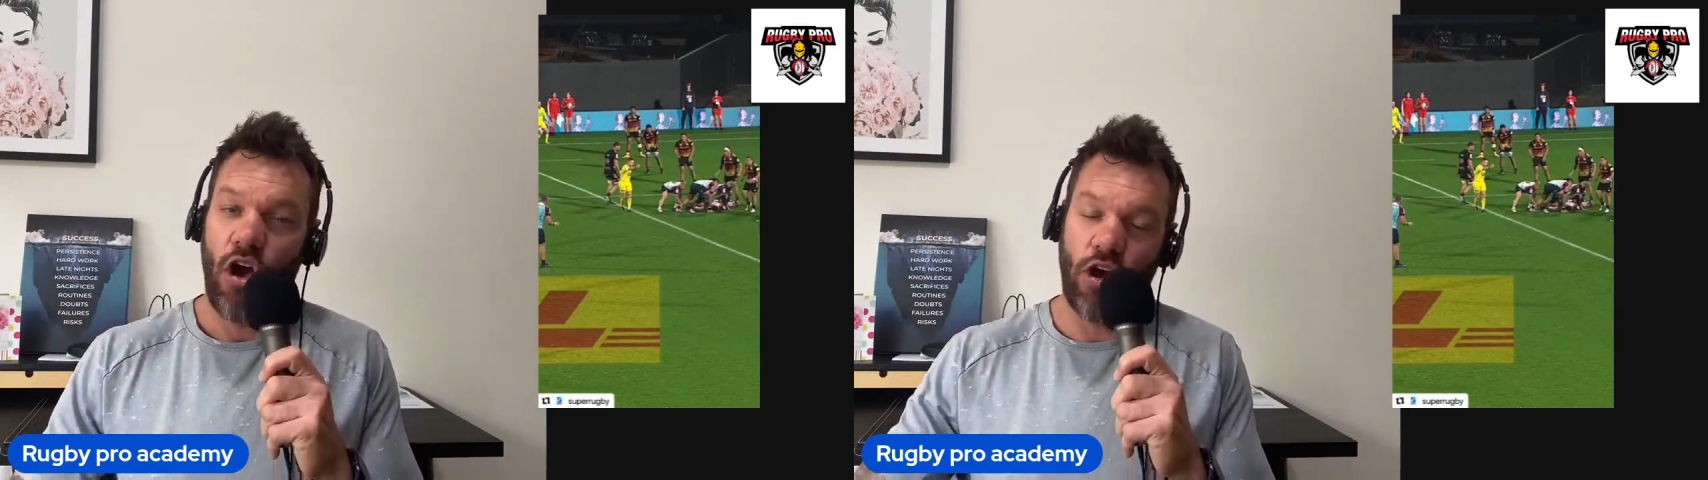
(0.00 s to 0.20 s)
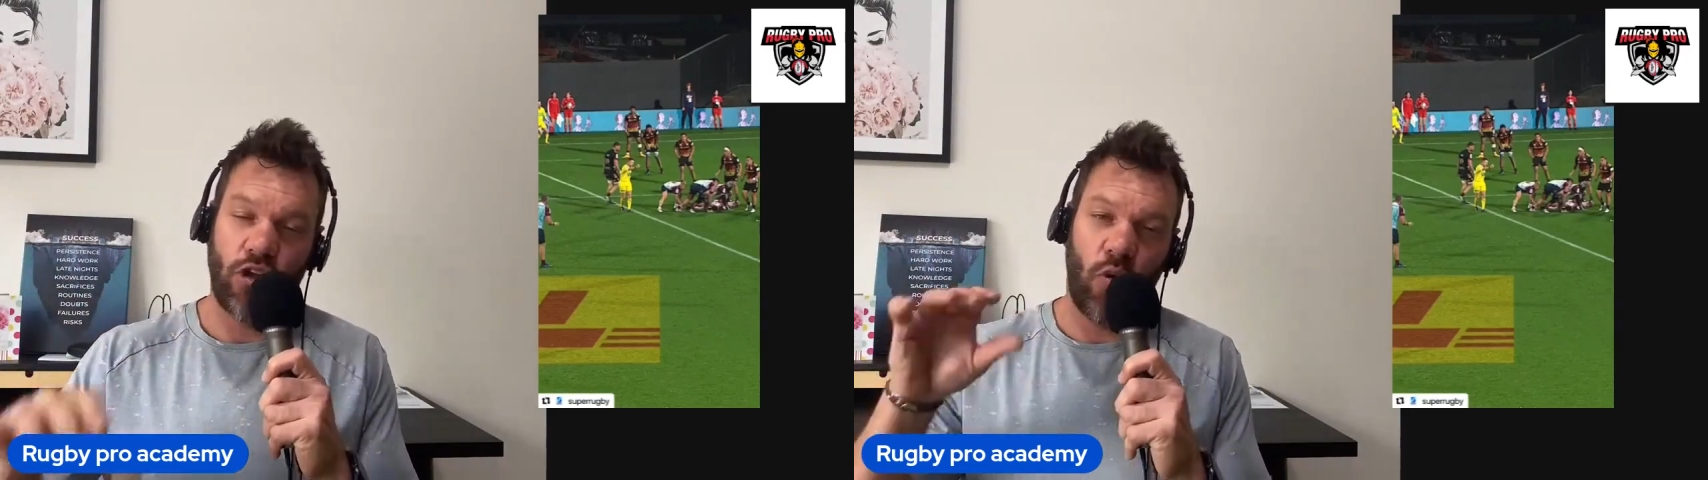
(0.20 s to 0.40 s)

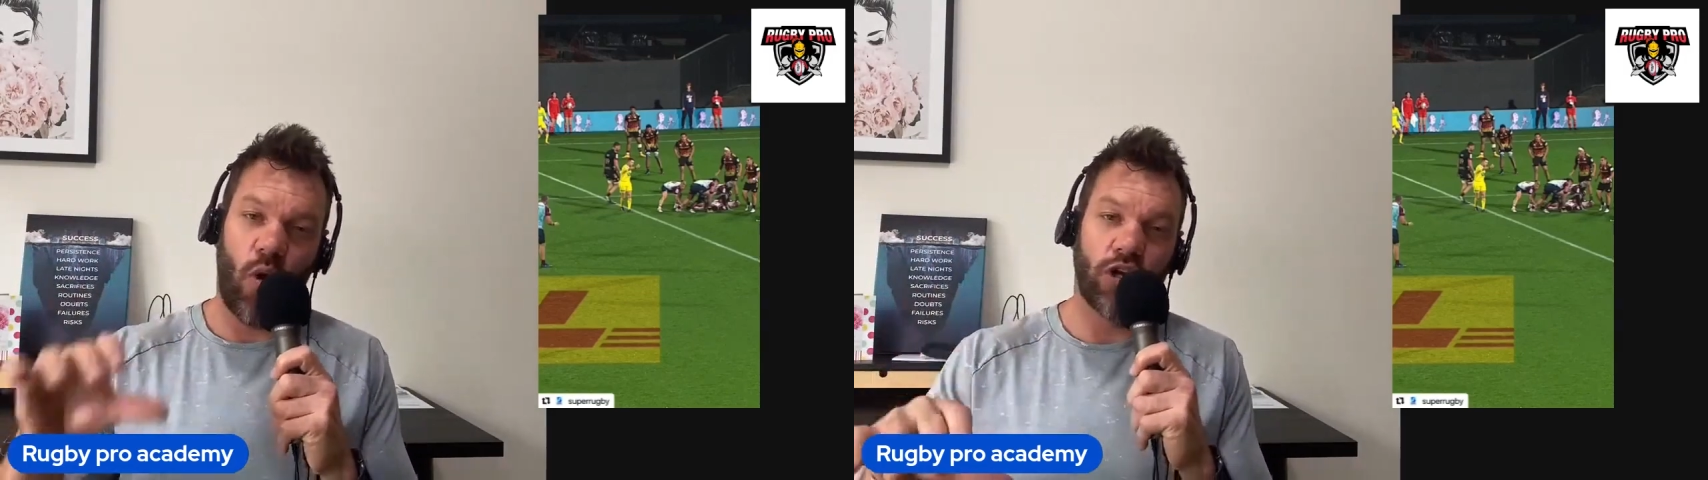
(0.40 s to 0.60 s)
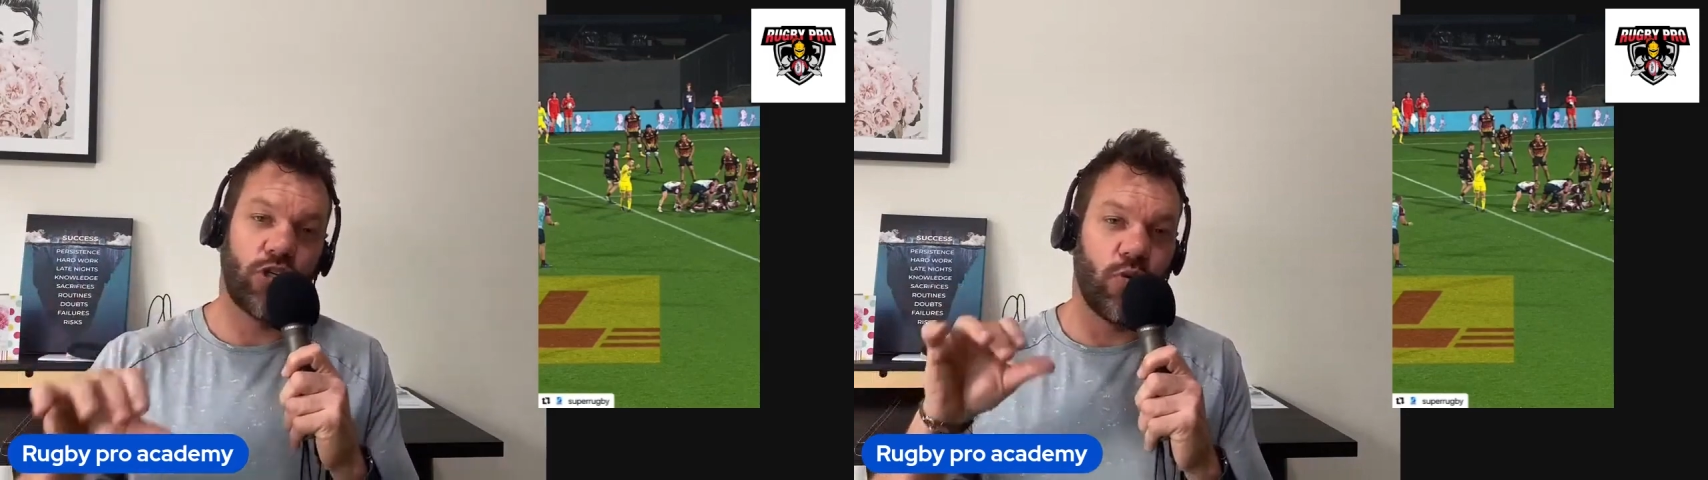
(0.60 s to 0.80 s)
and
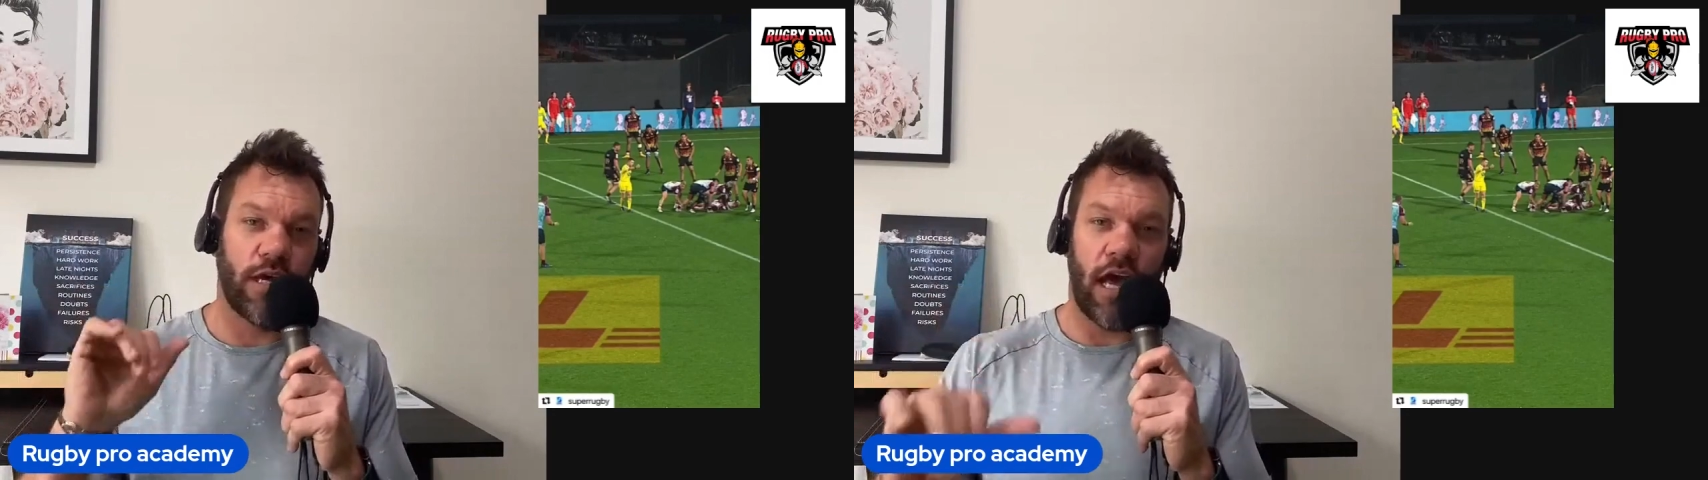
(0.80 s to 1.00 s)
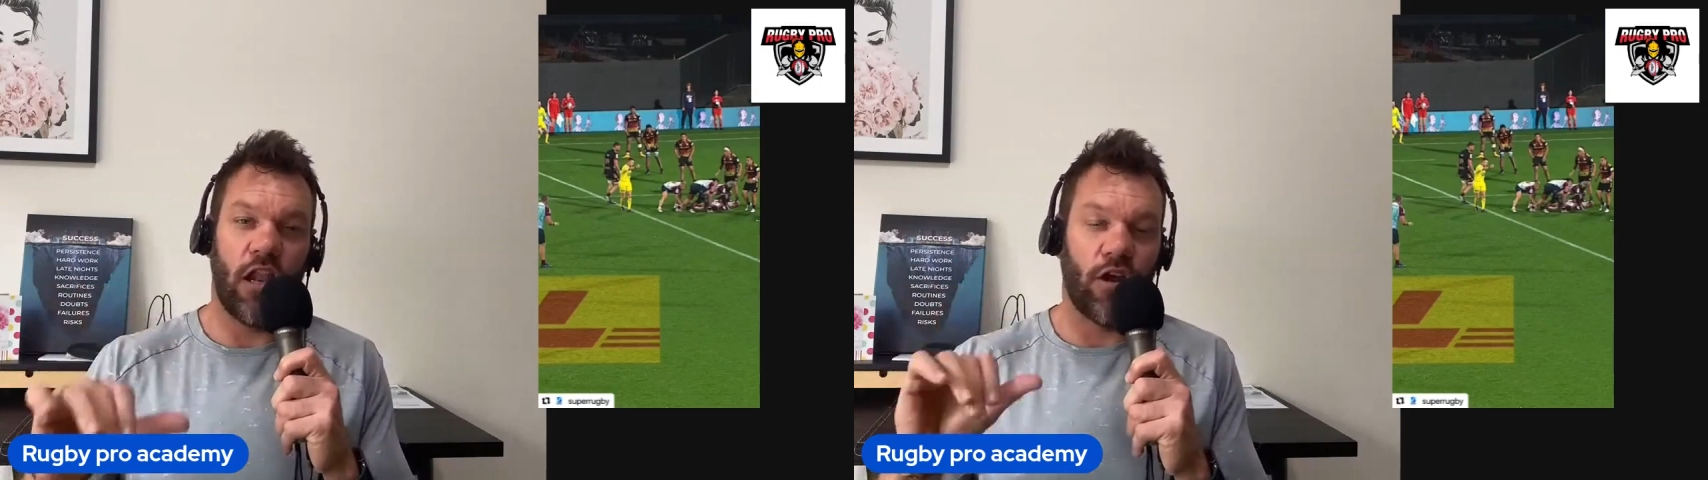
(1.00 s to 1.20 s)
you'll
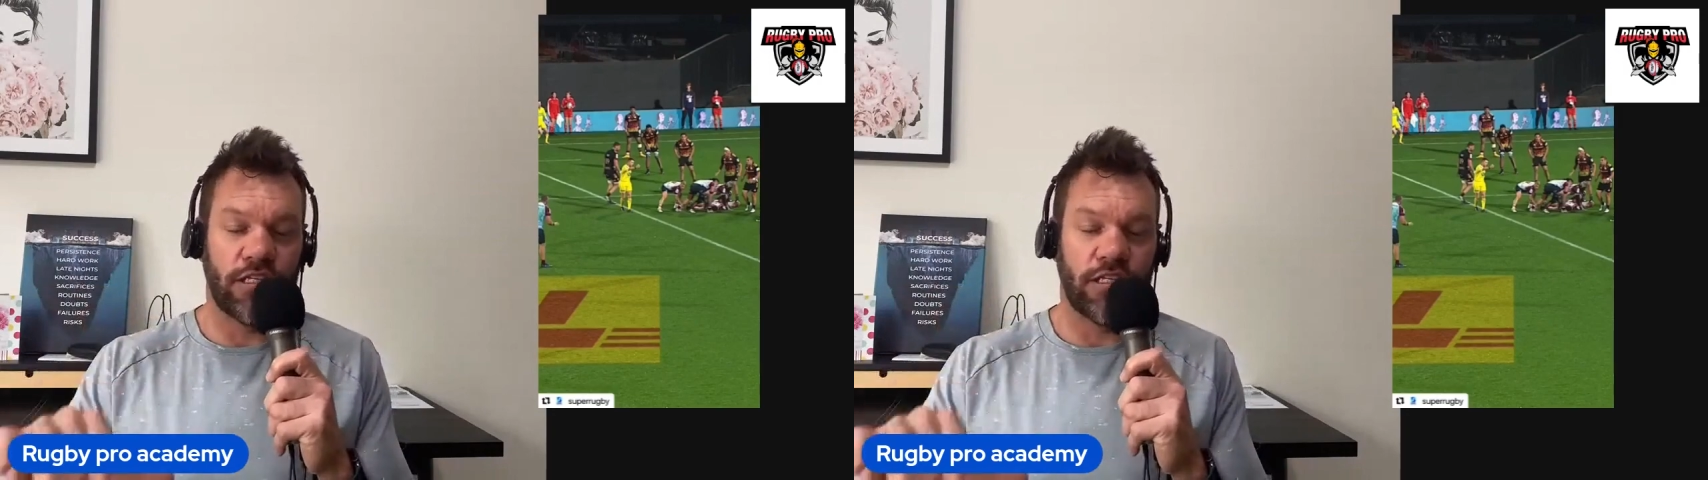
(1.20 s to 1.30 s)
get a lot